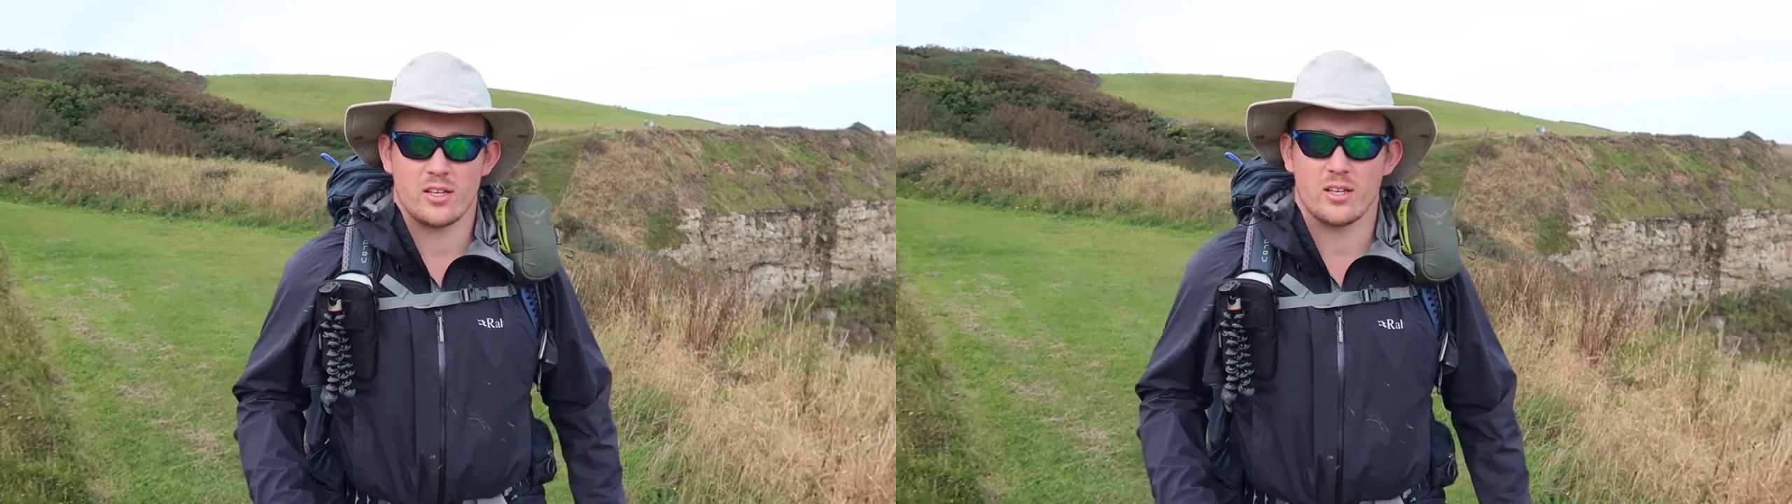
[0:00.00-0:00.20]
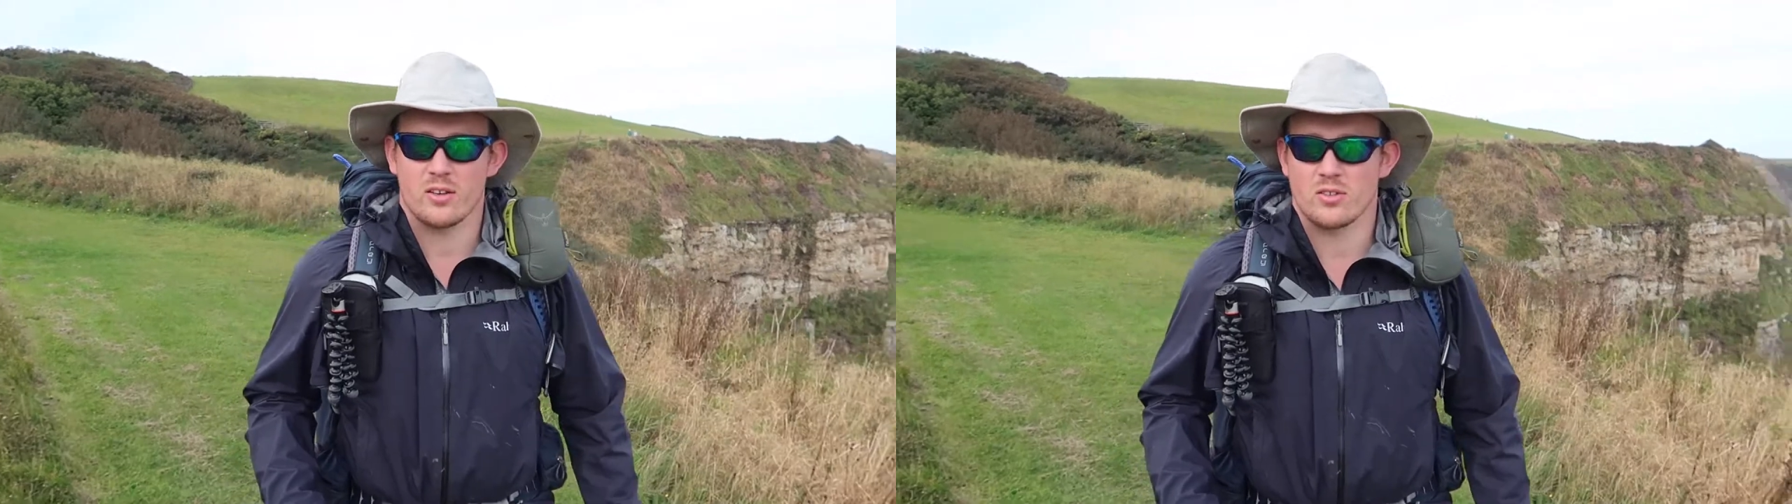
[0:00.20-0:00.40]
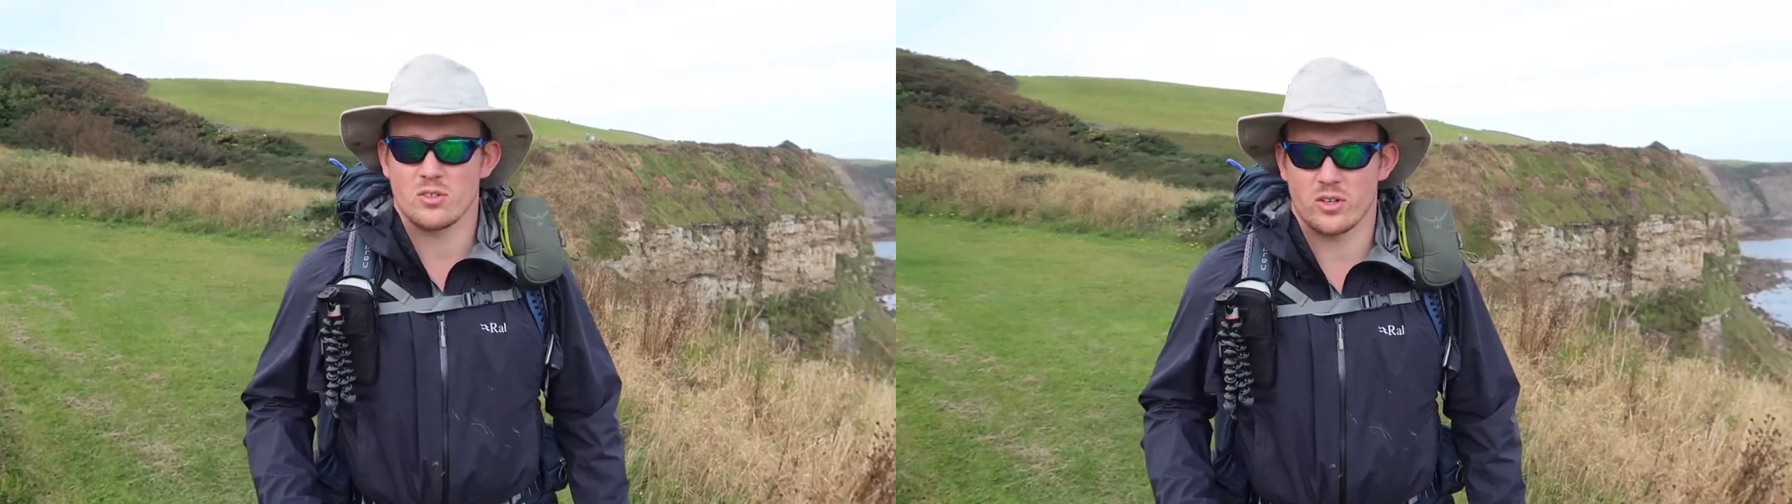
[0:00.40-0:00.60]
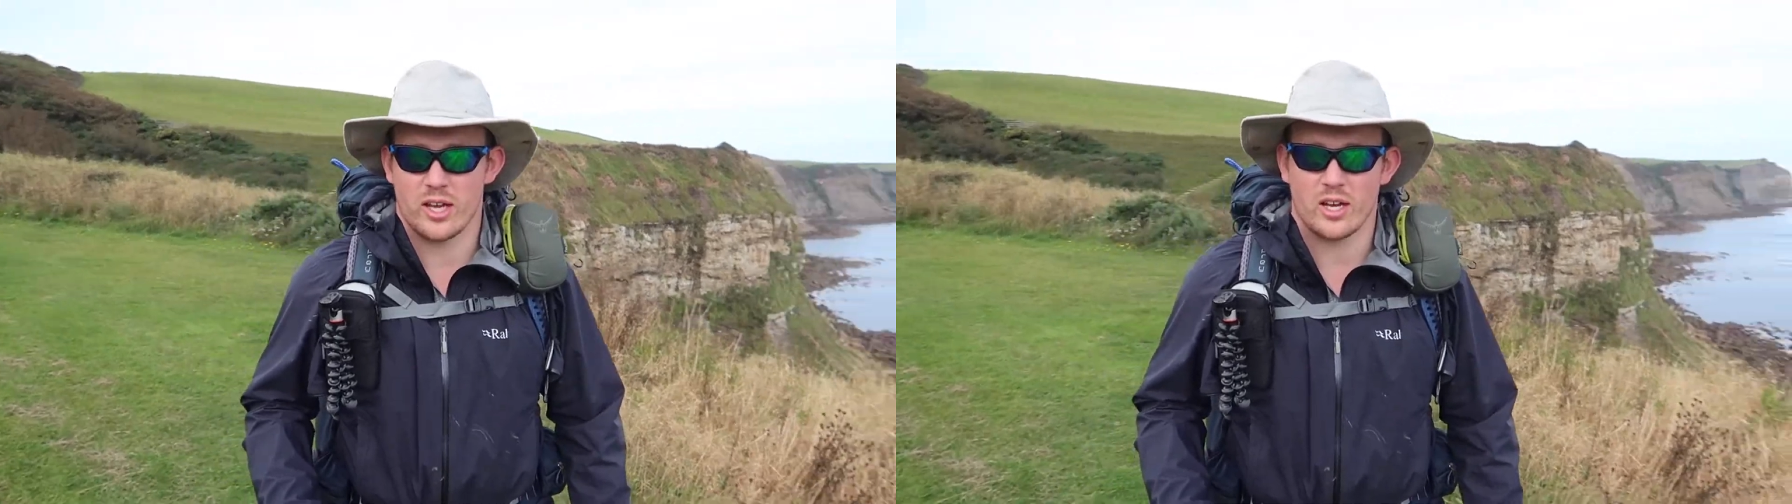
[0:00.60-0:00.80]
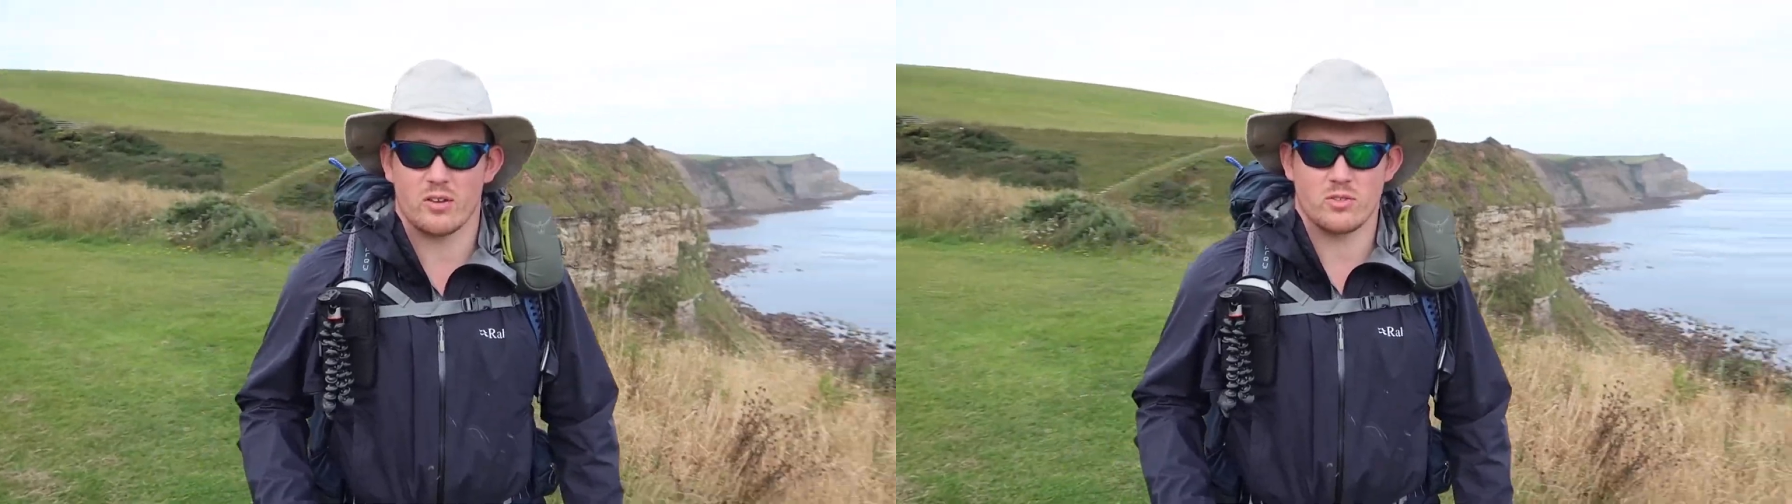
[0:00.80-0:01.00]
I've still got to
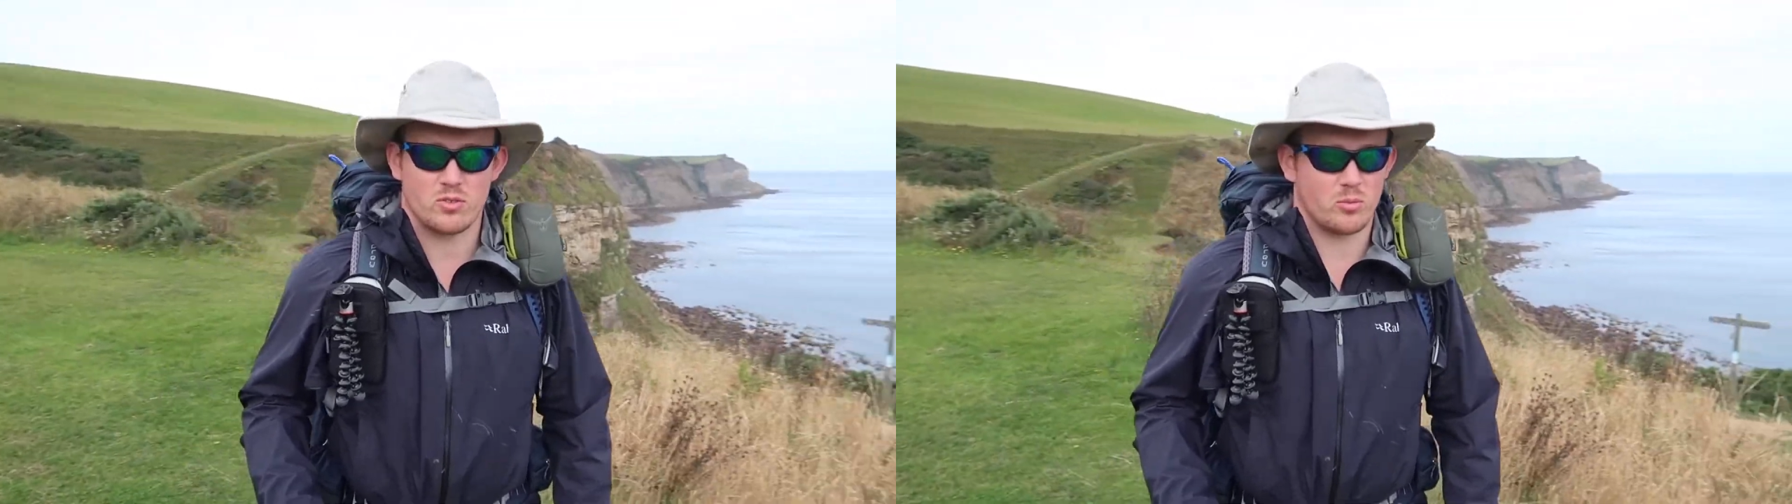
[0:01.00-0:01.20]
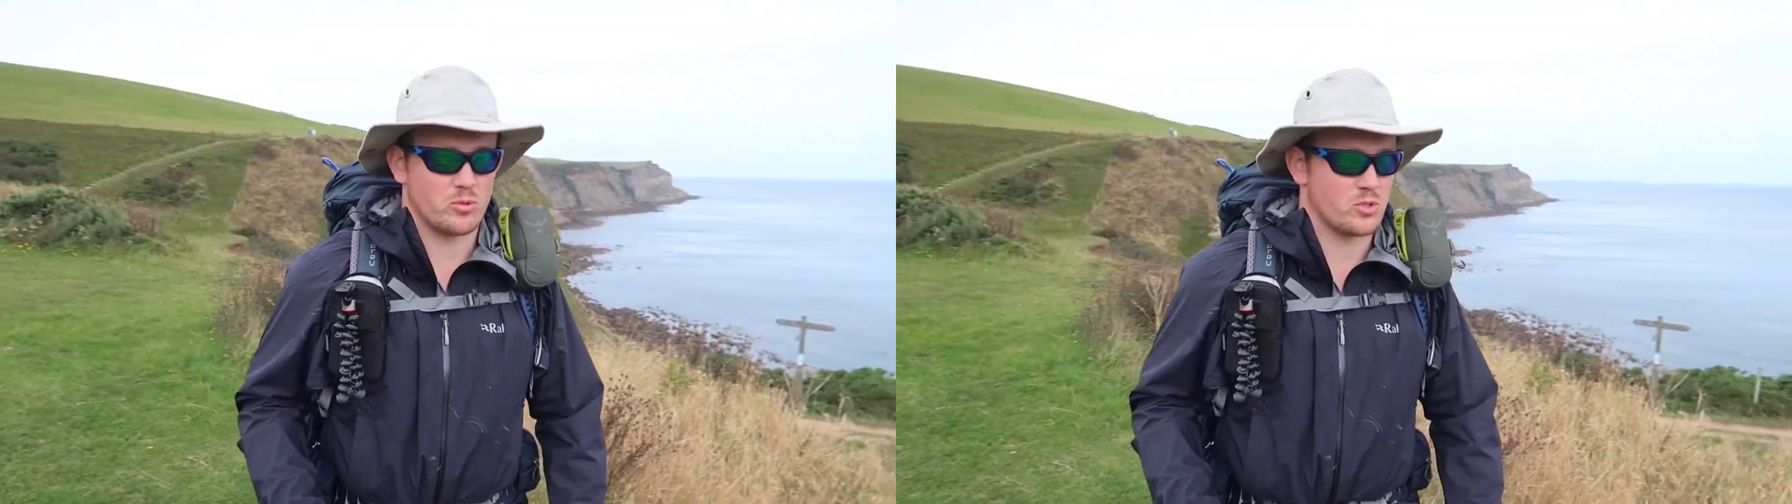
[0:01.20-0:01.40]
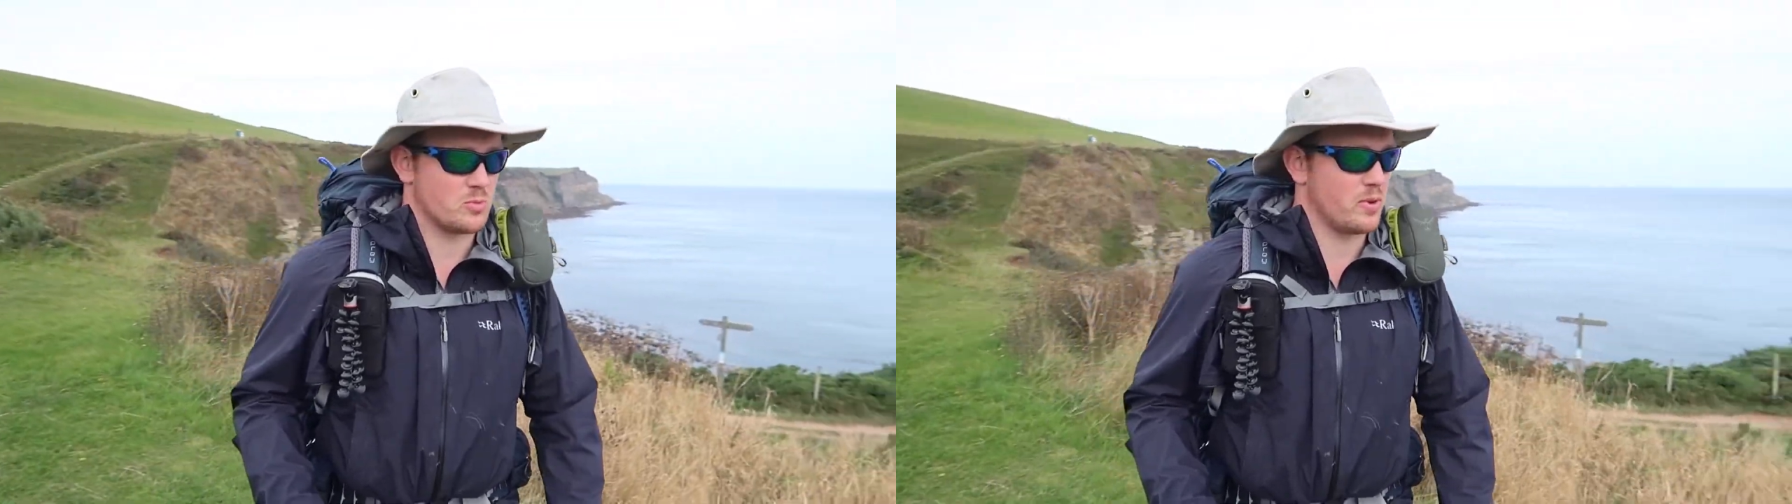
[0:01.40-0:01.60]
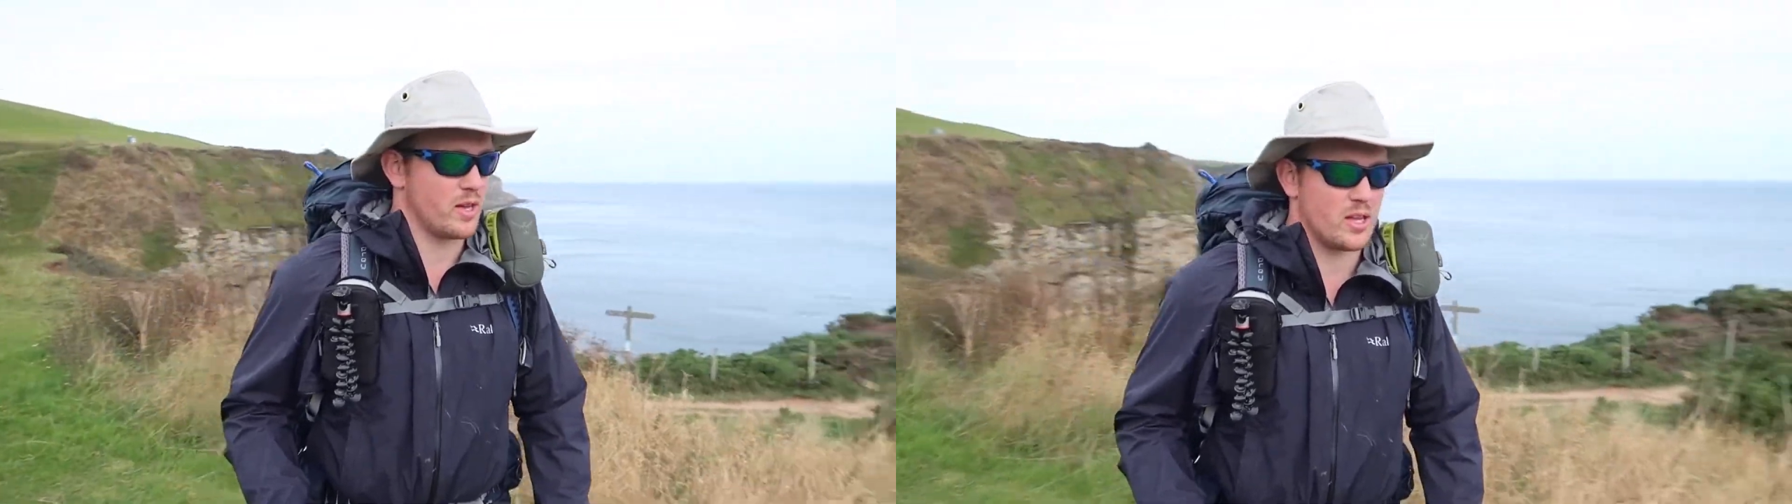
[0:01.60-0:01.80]
head over to Robin Hood's Bay,